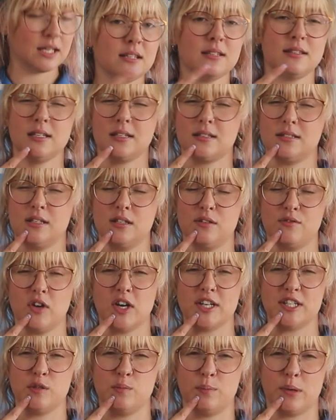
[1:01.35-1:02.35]
60
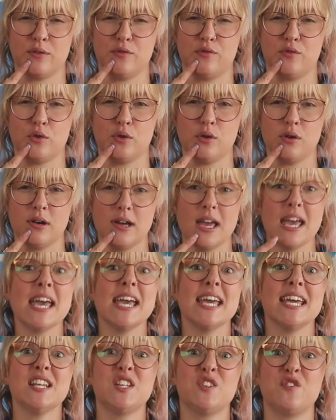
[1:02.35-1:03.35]
divided by 4
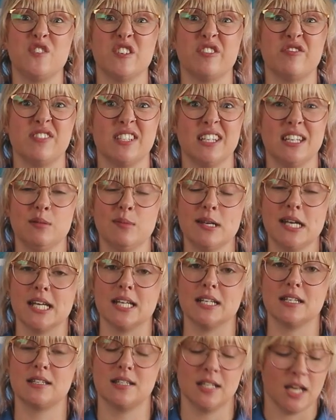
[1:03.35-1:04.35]
is 15
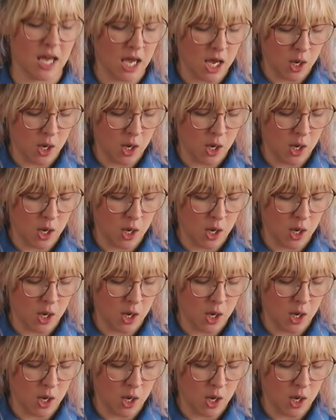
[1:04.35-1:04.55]
minutes,